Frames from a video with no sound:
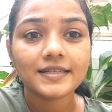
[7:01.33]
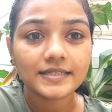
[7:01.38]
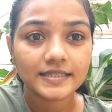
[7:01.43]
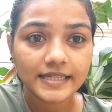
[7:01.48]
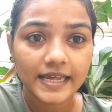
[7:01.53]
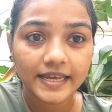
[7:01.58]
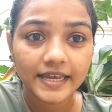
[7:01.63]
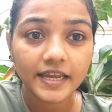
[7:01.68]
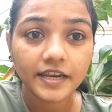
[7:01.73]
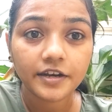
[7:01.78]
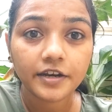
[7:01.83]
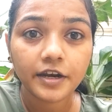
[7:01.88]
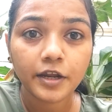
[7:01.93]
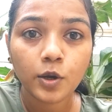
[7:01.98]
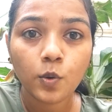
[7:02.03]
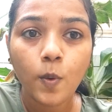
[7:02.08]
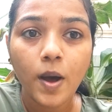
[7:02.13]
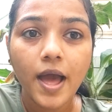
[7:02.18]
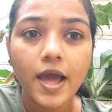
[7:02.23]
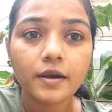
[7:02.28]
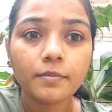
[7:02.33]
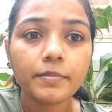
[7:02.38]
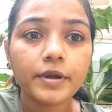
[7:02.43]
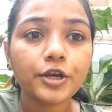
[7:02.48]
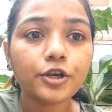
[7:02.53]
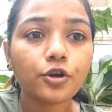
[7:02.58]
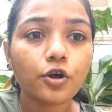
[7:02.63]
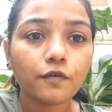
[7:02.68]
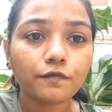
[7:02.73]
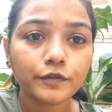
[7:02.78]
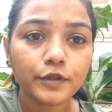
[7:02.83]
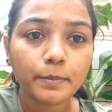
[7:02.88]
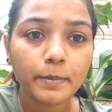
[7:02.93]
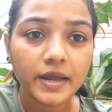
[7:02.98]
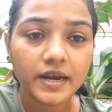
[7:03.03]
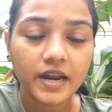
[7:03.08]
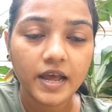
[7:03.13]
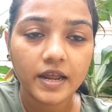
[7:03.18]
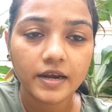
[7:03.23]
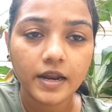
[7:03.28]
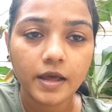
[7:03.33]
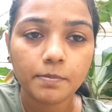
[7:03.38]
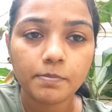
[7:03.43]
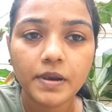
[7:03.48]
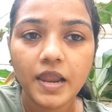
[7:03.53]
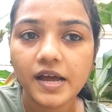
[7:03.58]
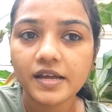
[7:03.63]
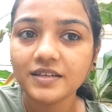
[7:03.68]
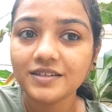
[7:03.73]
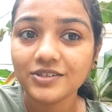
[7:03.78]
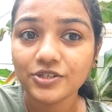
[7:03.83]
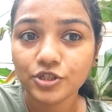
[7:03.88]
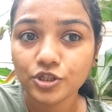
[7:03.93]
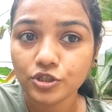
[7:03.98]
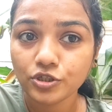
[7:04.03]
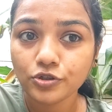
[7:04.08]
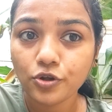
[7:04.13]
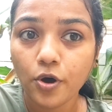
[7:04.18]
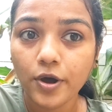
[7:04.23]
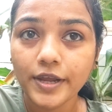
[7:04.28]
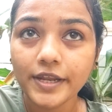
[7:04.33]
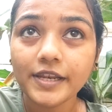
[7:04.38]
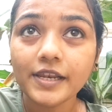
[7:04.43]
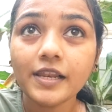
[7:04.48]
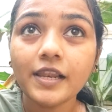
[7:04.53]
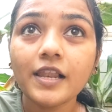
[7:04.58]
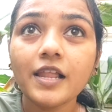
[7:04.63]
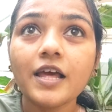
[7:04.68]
The second requirement of the banana plant is soil.